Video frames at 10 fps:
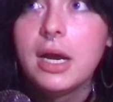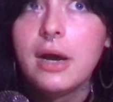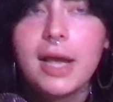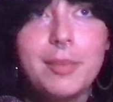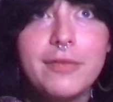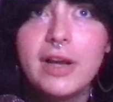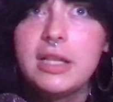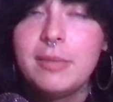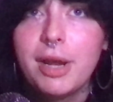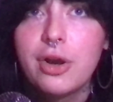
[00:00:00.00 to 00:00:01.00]
Okay, but if I
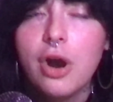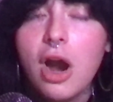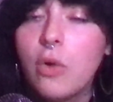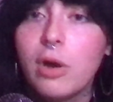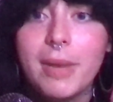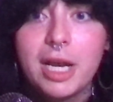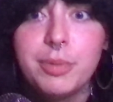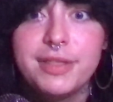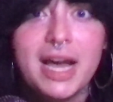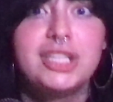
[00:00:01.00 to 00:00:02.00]
clean my car out, where am I gonna
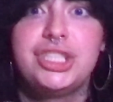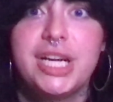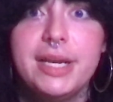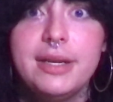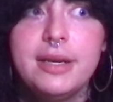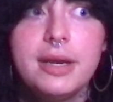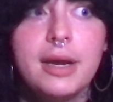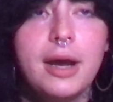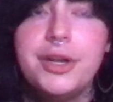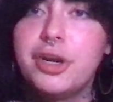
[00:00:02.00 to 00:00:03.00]
put that shit?
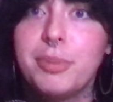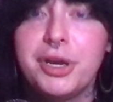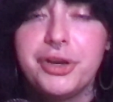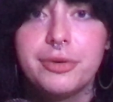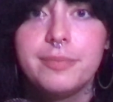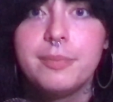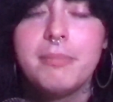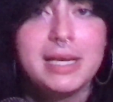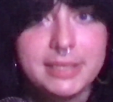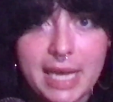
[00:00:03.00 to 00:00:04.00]
You're gonna put in your
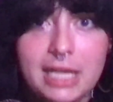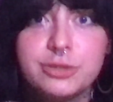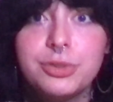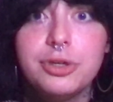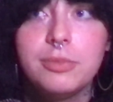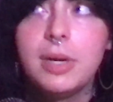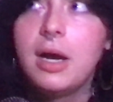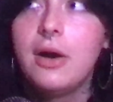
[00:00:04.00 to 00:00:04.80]
messy ass room.